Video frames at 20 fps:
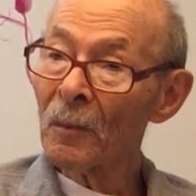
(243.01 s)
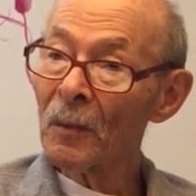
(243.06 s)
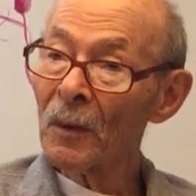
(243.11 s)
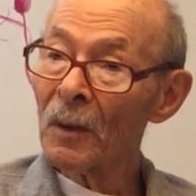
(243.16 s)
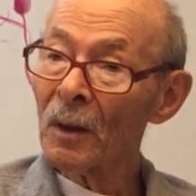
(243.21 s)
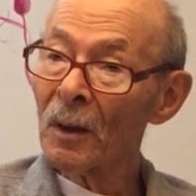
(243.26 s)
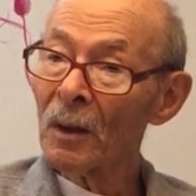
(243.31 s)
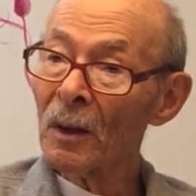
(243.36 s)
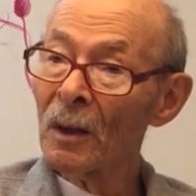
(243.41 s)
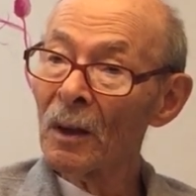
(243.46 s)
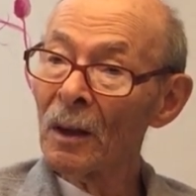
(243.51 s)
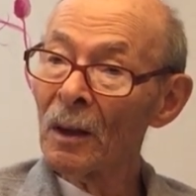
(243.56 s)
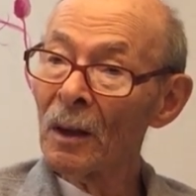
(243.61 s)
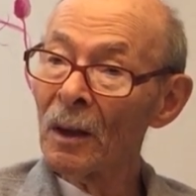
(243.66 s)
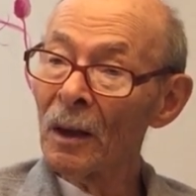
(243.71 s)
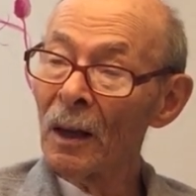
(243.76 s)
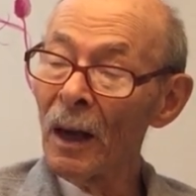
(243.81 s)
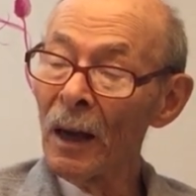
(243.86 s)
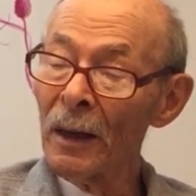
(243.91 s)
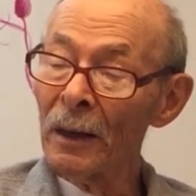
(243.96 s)

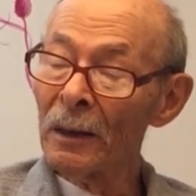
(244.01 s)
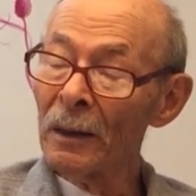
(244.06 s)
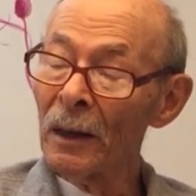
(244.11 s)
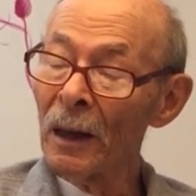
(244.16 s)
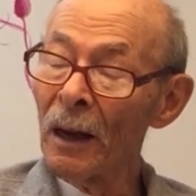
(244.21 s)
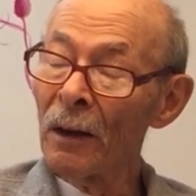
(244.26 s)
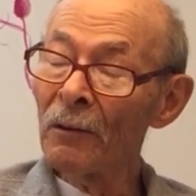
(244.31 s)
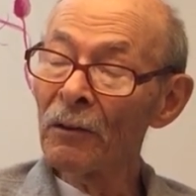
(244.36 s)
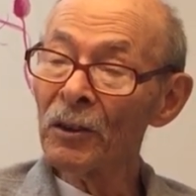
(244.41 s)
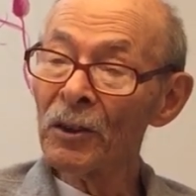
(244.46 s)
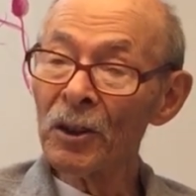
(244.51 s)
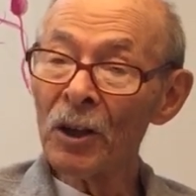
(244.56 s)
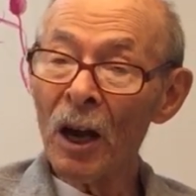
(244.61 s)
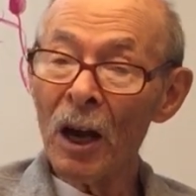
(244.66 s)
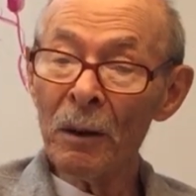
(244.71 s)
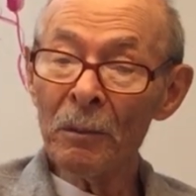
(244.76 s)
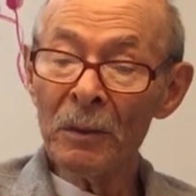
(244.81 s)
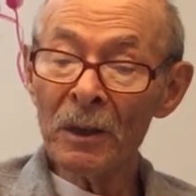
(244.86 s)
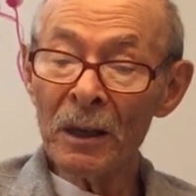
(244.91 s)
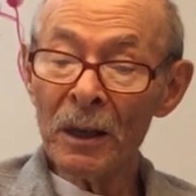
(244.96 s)
Mm-hmm. And every
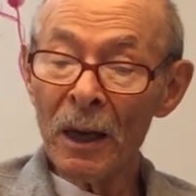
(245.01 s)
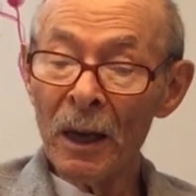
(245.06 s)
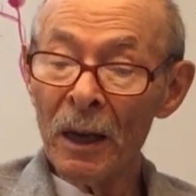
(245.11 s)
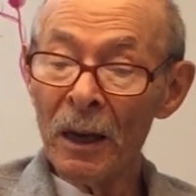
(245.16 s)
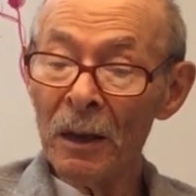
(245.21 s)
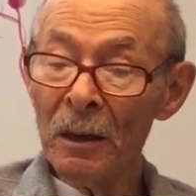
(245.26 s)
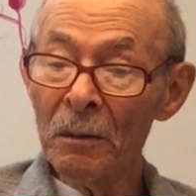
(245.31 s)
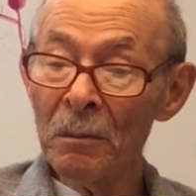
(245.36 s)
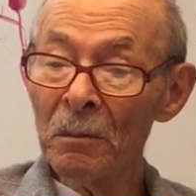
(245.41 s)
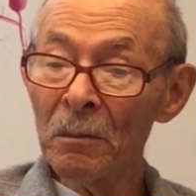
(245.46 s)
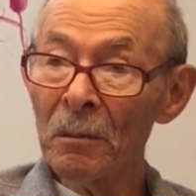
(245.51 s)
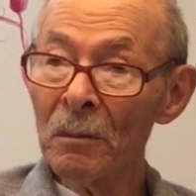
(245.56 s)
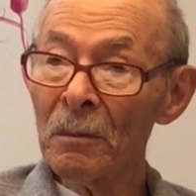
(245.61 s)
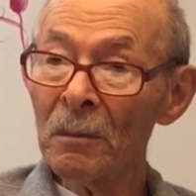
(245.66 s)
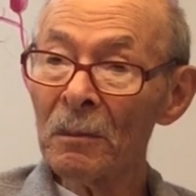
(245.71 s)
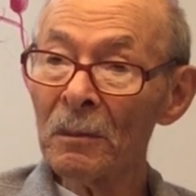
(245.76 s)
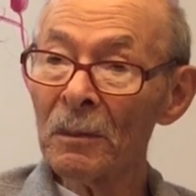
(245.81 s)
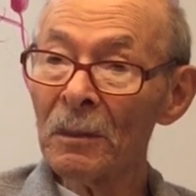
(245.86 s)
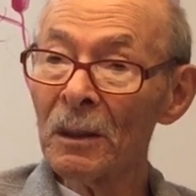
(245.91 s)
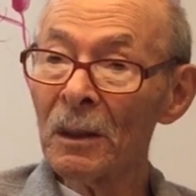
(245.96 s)
time he came,
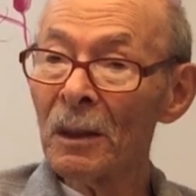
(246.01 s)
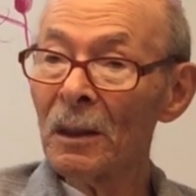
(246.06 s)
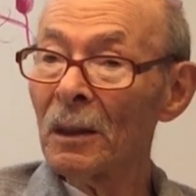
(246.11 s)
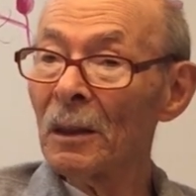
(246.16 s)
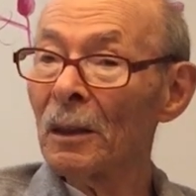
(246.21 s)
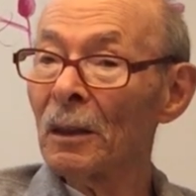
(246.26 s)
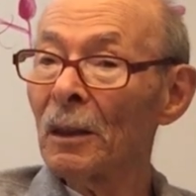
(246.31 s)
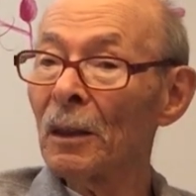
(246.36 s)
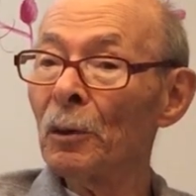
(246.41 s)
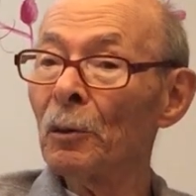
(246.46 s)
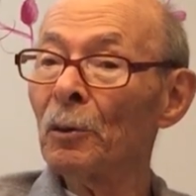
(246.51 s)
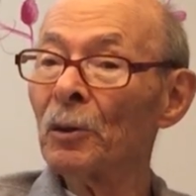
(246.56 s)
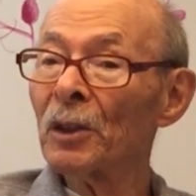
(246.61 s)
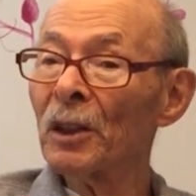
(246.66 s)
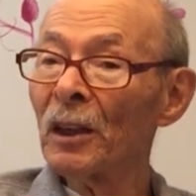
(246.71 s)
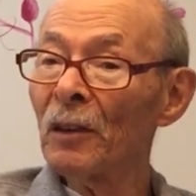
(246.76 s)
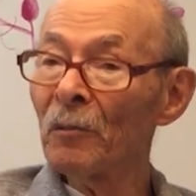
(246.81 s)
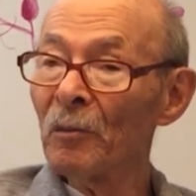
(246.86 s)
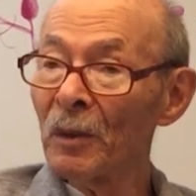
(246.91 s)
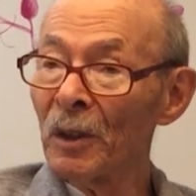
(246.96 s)
he
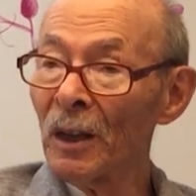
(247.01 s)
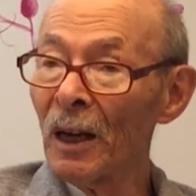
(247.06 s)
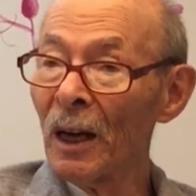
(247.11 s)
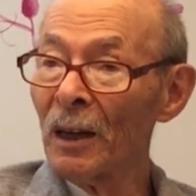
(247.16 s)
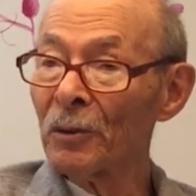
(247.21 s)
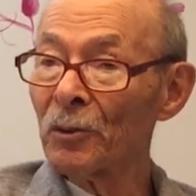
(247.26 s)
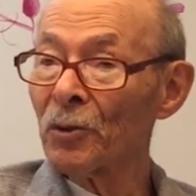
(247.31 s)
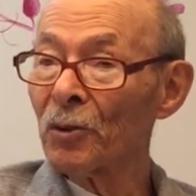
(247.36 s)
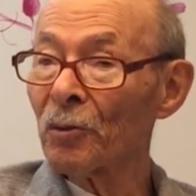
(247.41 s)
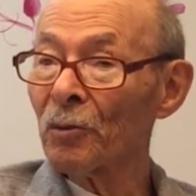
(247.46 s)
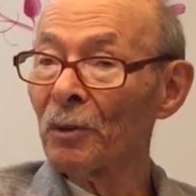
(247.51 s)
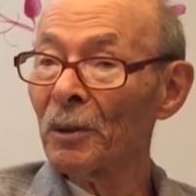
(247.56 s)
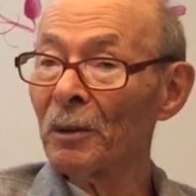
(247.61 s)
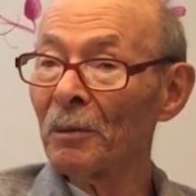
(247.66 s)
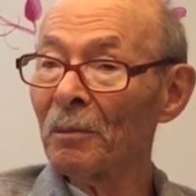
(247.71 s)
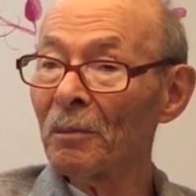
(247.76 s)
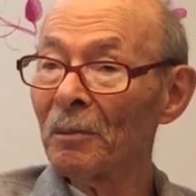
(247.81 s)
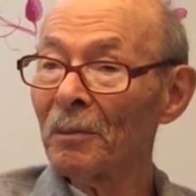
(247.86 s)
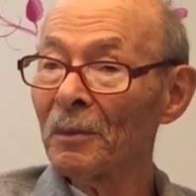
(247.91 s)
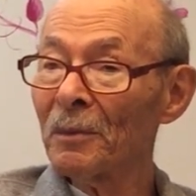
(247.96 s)
would give me ice cream.